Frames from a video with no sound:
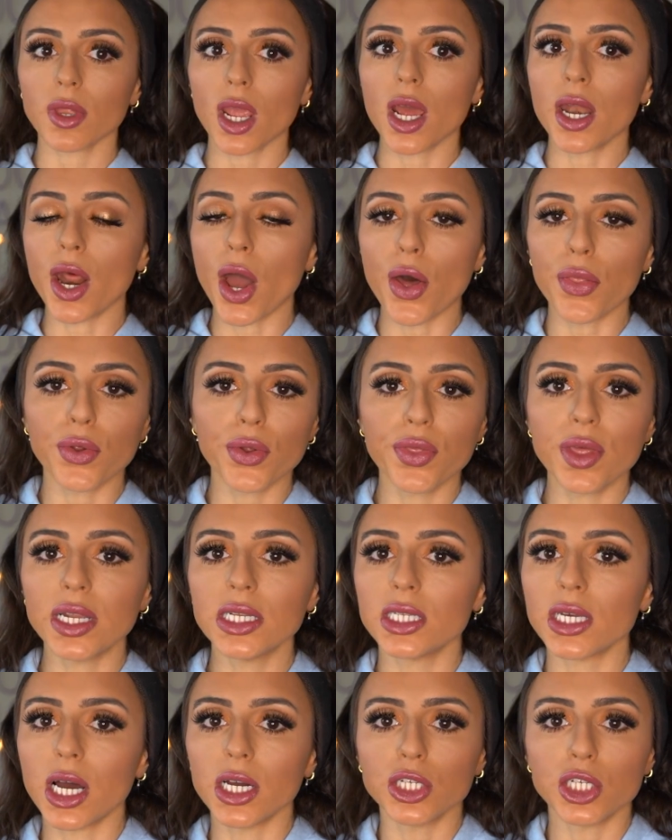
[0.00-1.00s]
and other
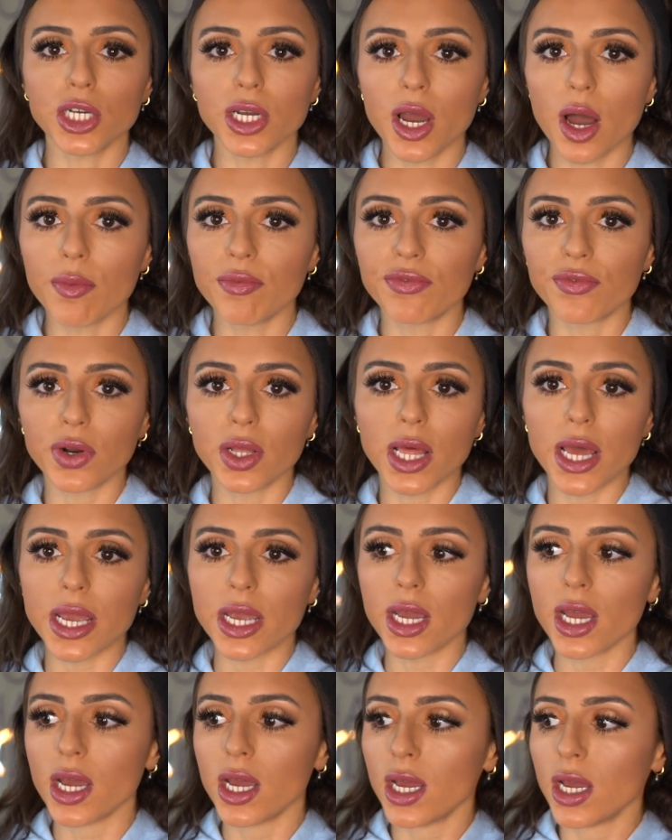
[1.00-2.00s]
than touching up for
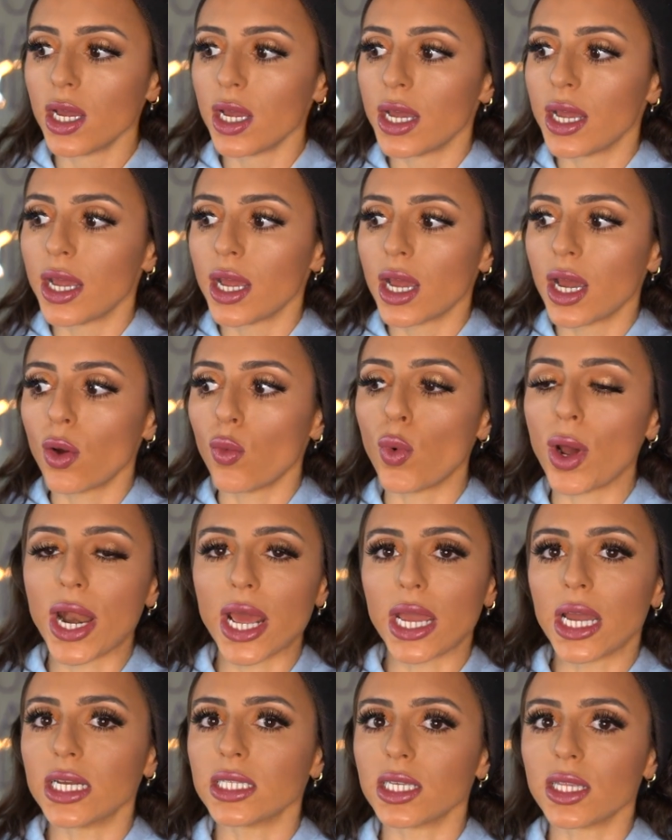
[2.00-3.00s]
like when
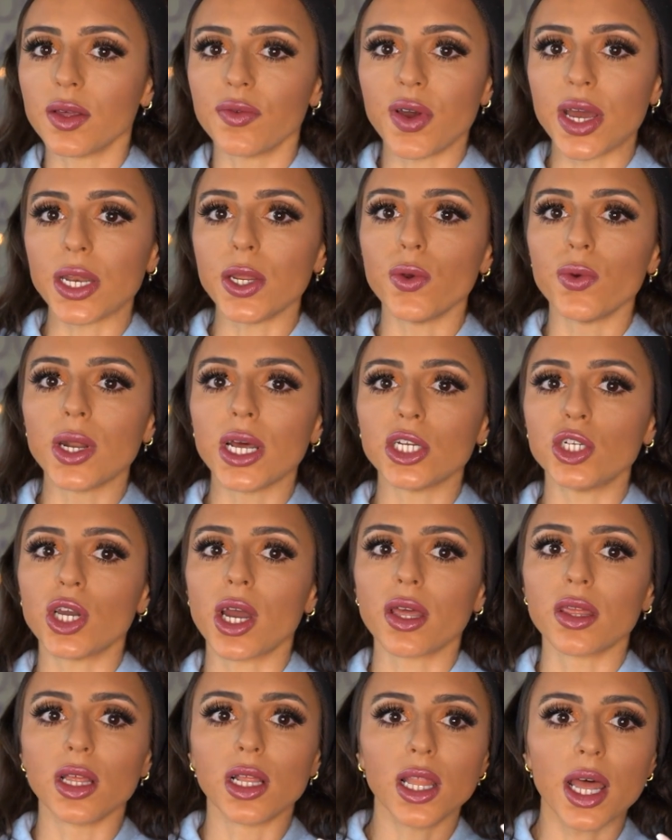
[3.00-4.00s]
I get to the venue and I
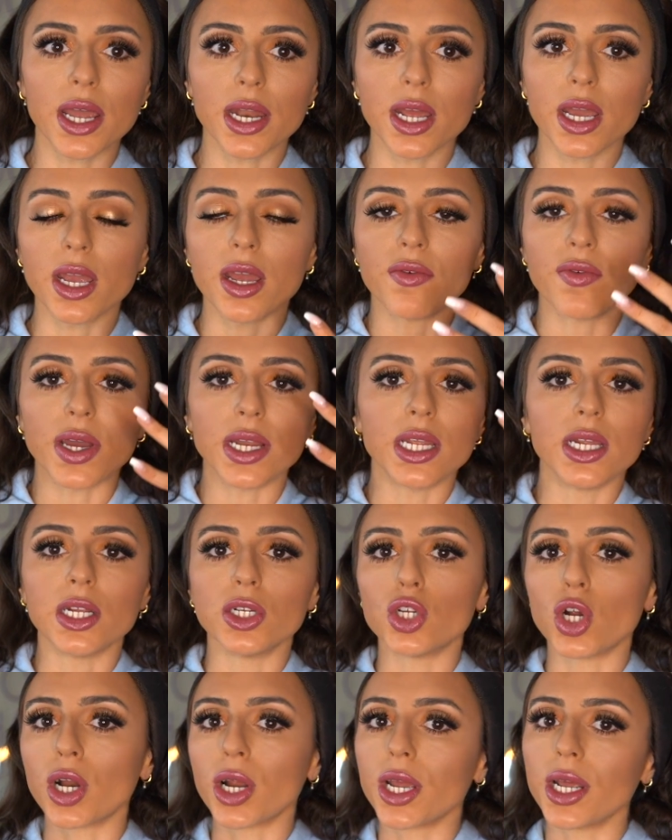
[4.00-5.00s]
check the lighting, if I need to
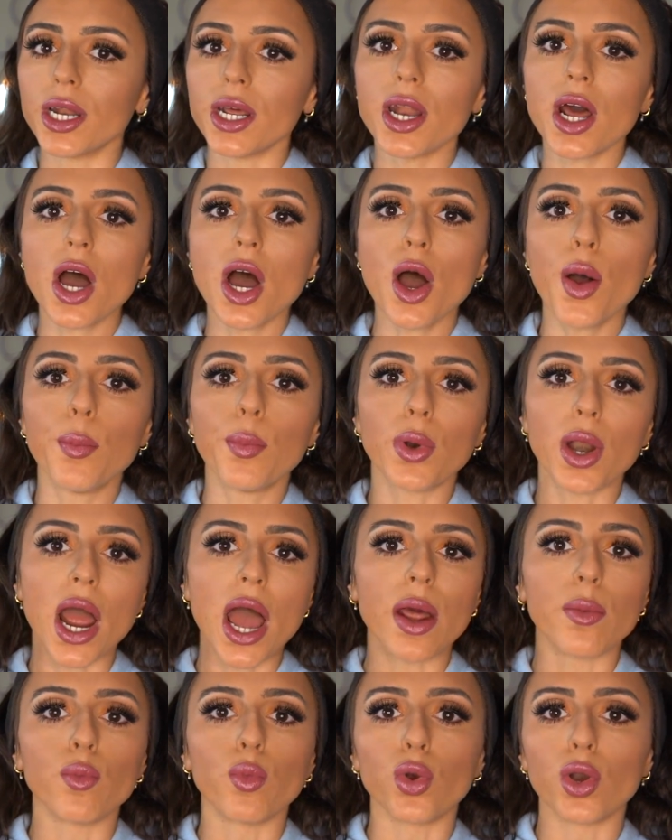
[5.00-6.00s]
darken it up or
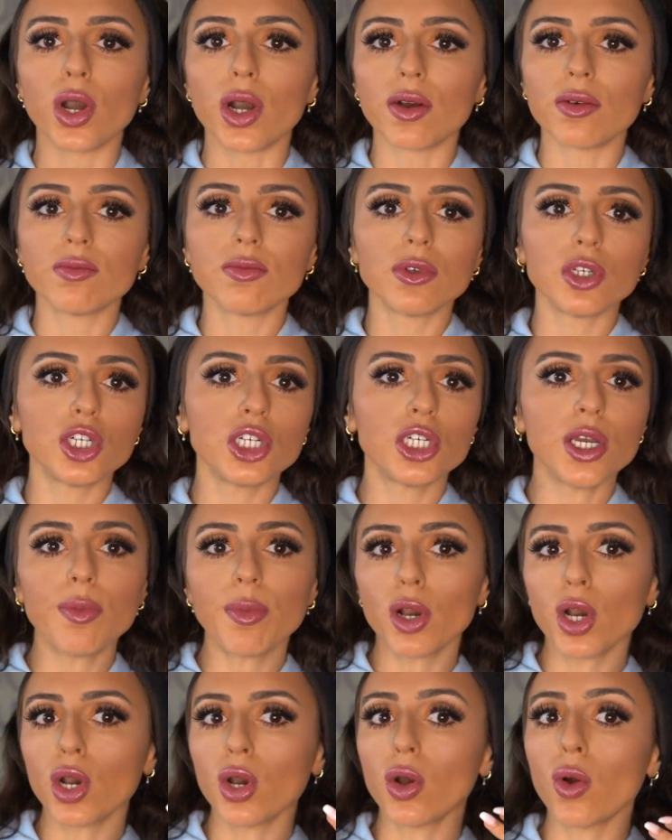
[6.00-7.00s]
add more
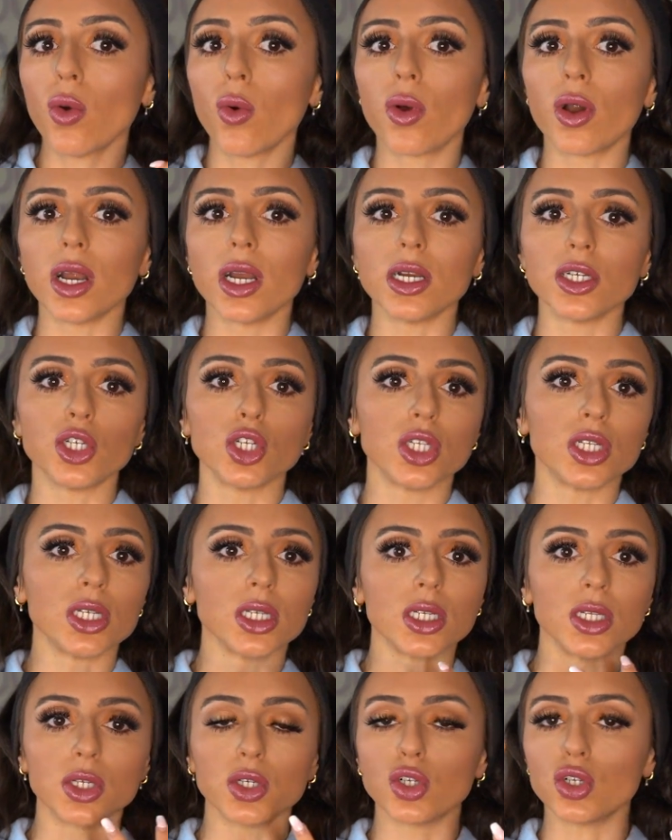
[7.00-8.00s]
shimmer or it just
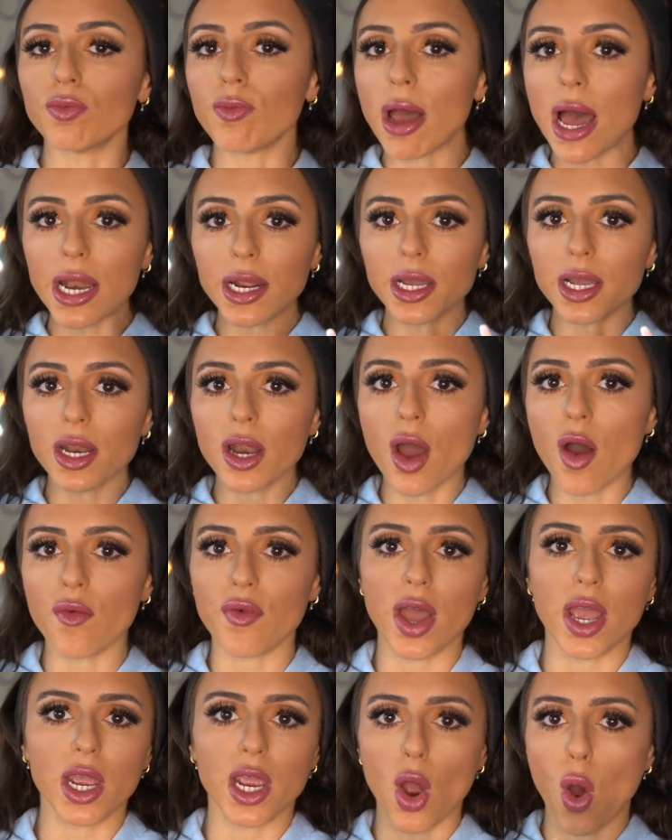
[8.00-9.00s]
doesn't look dramatic enough,
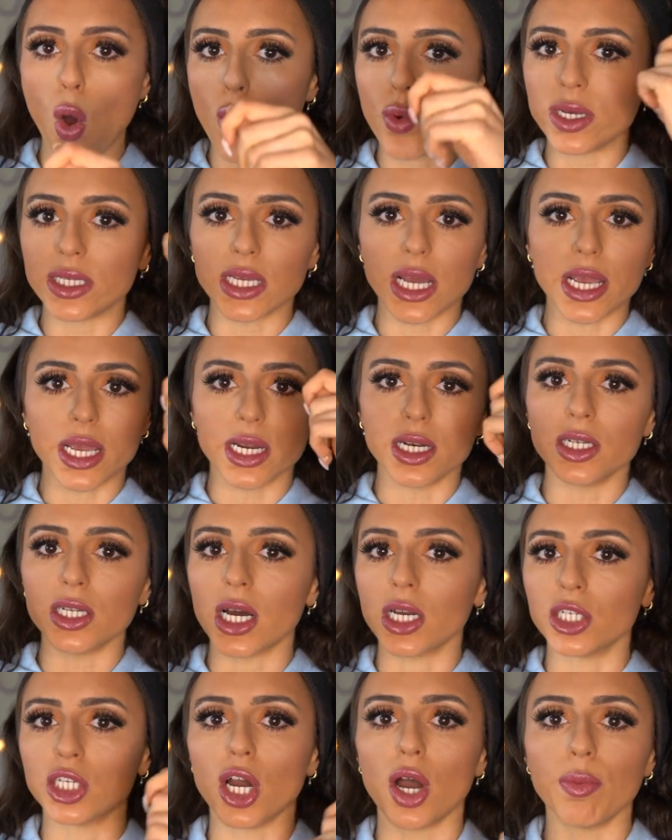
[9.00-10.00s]
I always like can
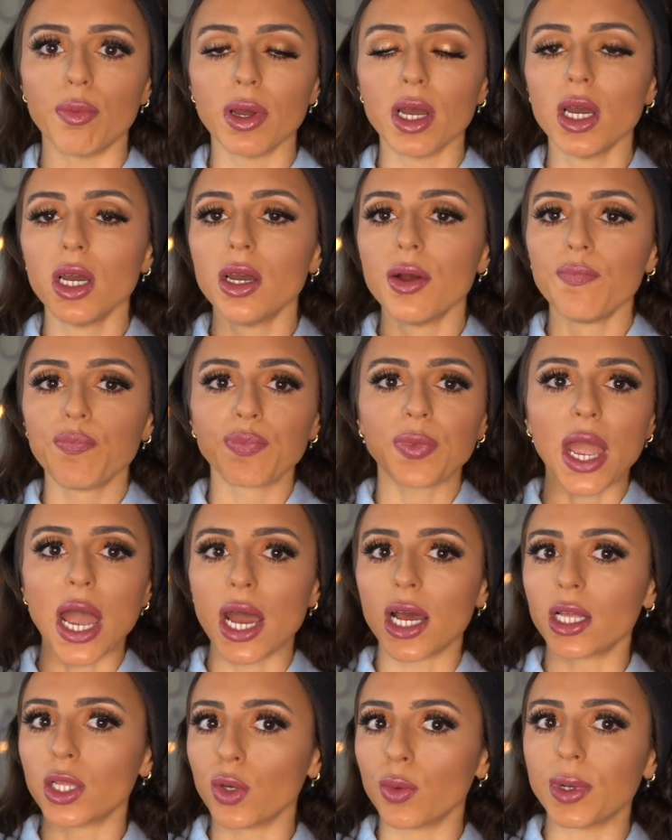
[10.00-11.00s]
touch up,
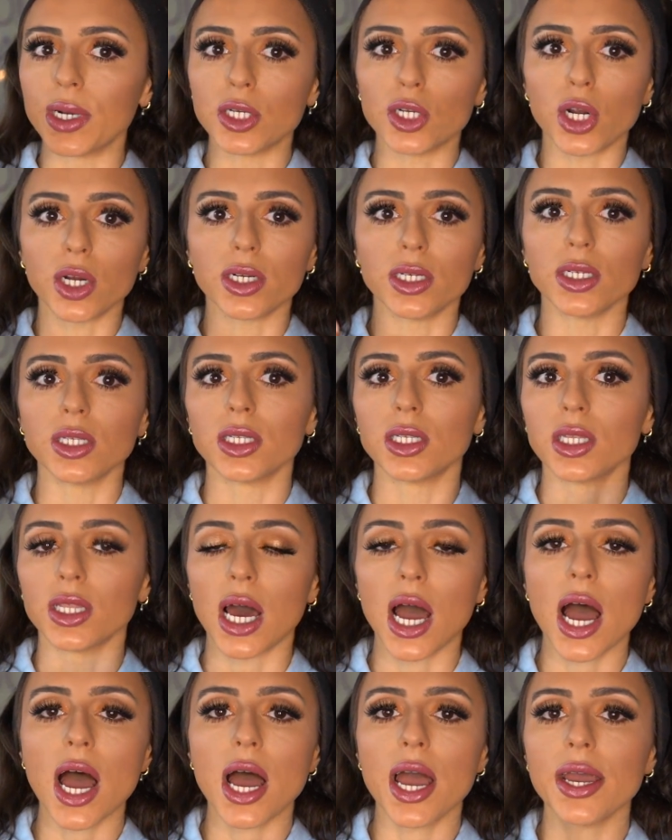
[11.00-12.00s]
add a little bit of darkness to
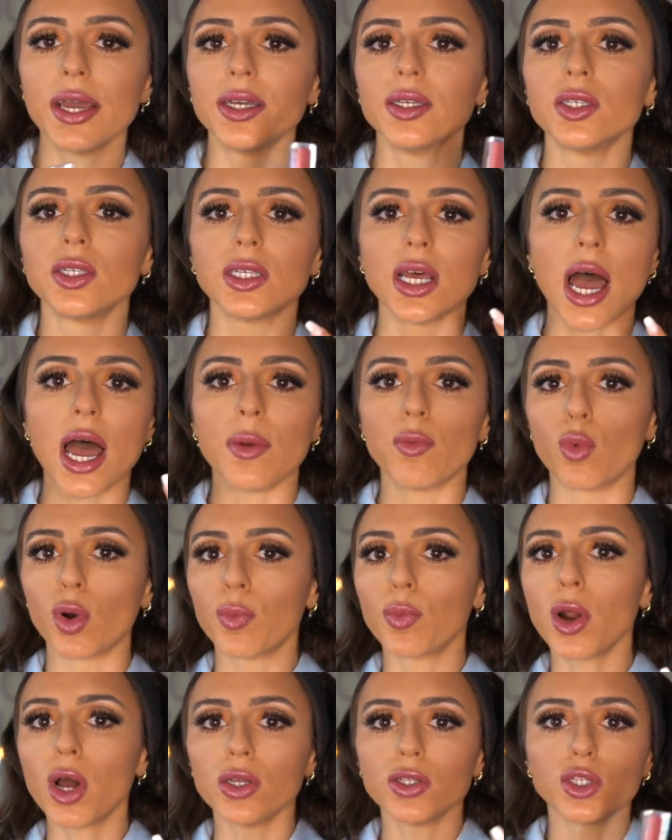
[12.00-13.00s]
the eyes, add more
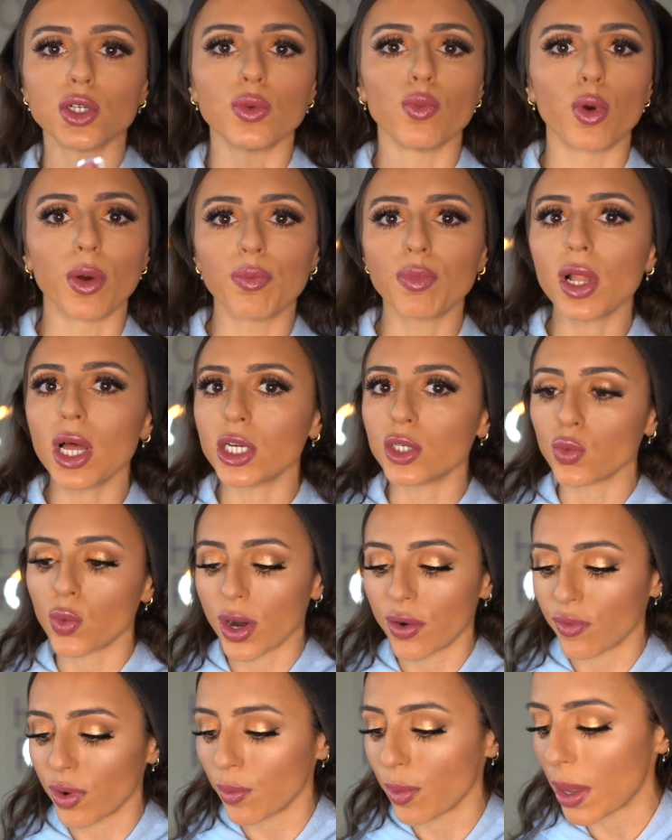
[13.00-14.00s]
bronzer, more blush,
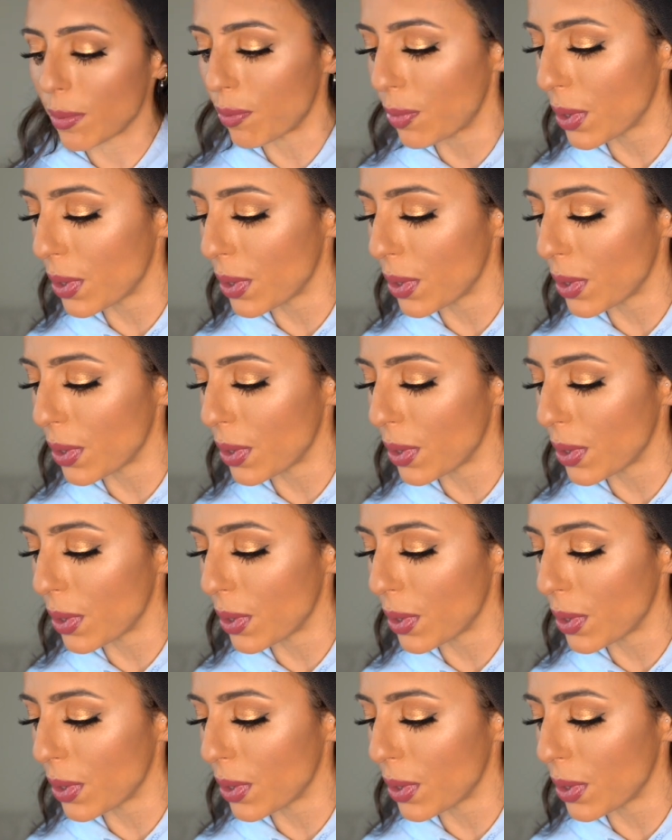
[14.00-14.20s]
whatever it may